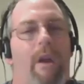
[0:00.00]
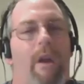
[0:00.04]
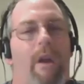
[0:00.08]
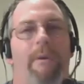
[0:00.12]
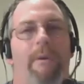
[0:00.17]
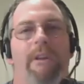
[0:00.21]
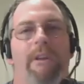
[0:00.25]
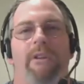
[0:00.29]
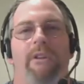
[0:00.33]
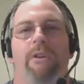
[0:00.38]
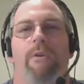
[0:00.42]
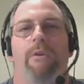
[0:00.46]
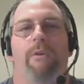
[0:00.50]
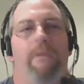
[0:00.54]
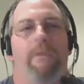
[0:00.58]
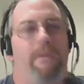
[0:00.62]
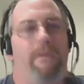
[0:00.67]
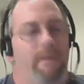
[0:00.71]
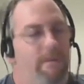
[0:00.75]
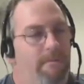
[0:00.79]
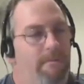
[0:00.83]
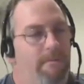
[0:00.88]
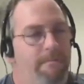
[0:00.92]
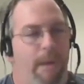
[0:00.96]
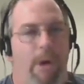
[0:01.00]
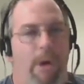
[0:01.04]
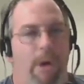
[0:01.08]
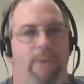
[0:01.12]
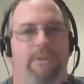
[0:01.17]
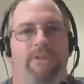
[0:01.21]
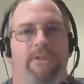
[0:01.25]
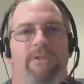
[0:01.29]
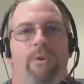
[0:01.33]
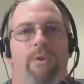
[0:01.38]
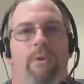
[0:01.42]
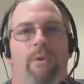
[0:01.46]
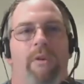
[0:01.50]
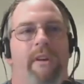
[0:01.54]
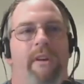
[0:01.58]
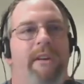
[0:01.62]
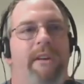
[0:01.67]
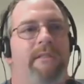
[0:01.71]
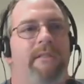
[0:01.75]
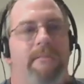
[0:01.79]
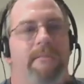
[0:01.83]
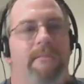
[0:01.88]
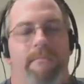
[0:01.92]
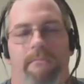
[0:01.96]
All I want to do, post
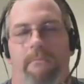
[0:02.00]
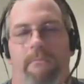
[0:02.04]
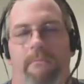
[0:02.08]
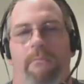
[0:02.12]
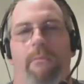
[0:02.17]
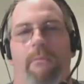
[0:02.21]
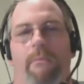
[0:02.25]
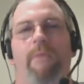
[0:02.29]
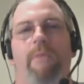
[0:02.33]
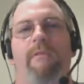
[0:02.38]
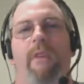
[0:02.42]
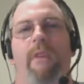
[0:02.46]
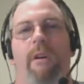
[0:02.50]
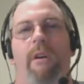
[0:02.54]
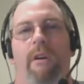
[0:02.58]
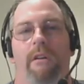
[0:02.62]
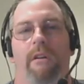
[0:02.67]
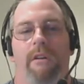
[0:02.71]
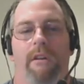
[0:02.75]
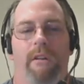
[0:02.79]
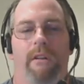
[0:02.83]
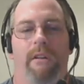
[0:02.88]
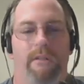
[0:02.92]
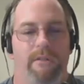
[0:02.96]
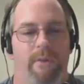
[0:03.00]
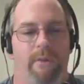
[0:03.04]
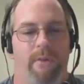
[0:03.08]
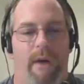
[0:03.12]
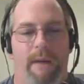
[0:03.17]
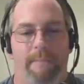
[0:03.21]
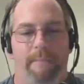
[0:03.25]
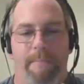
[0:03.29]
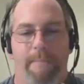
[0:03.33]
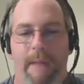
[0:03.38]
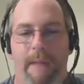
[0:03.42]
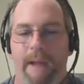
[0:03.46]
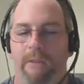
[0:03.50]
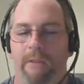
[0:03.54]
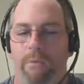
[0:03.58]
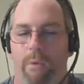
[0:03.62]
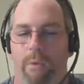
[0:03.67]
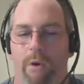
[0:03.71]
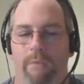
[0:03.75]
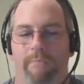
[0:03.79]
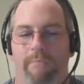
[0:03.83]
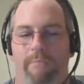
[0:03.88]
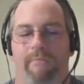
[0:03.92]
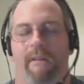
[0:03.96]
stories, move on. So I picked
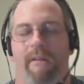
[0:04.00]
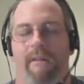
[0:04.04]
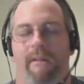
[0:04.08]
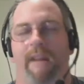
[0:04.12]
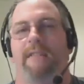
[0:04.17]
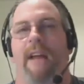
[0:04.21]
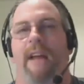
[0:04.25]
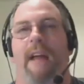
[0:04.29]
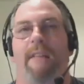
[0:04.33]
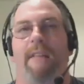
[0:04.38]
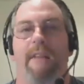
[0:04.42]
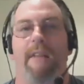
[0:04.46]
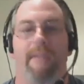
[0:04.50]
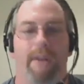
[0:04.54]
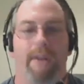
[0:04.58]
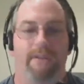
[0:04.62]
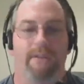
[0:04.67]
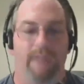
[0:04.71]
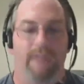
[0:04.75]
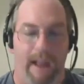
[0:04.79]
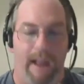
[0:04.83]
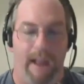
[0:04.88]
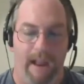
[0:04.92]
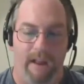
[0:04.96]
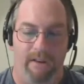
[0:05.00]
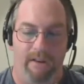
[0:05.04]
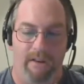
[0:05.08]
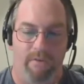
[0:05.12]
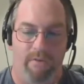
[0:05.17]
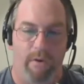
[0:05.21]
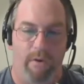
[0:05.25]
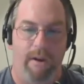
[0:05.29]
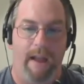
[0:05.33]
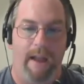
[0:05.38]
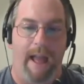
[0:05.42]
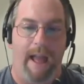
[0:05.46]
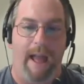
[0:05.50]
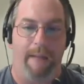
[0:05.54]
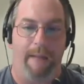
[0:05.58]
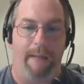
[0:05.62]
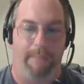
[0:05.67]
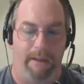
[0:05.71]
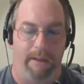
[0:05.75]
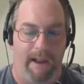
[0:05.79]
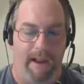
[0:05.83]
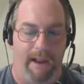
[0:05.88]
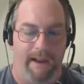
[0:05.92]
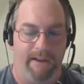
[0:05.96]
WordPress, and then there's an Android
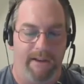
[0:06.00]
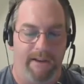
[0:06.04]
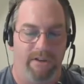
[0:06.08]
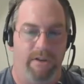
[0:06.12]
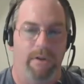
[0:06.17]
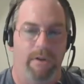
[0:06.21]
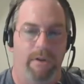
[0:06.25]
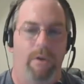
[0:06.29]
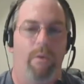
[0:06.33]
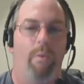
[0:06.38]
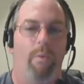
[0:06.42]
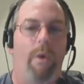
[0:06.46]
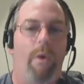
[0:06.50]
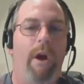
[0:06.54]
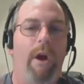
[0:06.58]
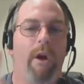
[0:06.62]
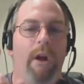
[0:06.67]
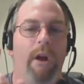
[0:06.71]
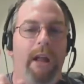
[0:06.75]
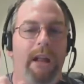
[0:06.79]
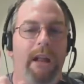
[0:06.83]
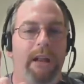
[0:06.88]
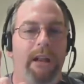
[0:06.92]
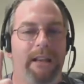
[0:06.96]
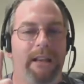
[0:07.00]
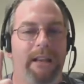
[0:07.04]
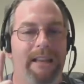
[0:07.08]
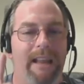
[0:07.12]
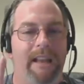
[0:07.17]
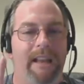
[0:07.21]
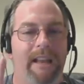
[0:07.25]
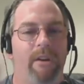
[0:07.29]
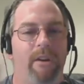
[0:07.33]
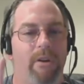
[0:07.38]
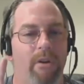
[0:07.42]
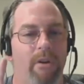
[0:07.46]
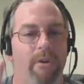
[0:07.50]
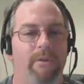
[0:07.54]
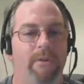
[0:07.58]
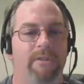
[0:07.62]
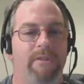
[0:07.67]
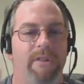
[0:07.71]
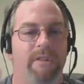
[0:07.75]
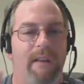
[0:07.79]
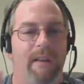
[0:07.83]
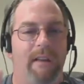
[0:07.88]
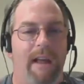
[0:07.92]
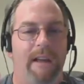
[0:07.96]
application where it didn't
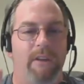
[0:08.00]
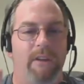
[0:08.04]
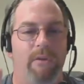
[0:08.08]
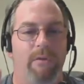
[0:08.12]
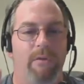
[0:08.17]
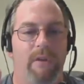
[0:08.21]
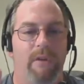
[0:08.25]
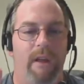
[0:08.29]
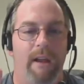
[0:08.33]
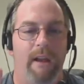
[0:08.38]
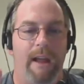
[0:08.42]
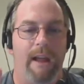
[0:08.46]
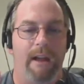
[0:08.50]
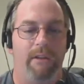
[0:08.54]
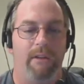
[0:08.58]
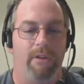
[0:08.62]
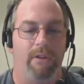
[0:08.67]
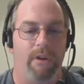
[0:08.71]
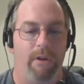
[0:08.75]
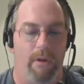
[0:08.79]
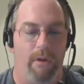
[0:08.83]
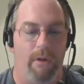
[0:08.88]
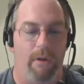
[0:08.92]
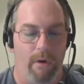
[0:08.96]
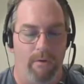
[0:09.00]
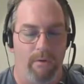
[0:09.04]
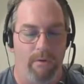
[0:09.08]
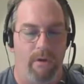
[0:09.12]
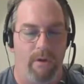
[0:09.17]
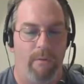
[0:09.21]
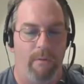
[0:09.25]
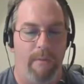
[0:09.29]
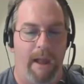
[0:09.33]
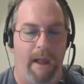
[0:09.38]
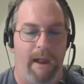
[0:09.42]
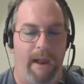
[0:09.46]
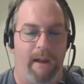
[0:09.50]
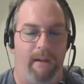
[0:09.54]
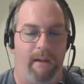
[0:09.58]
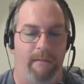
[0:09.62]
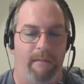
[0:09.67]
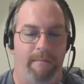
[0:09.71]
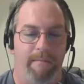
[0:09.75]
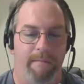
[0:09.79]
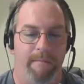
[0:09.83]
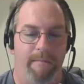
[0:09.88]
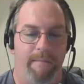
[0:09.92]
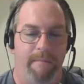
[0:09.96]
used to let you connect to your own domain.
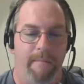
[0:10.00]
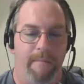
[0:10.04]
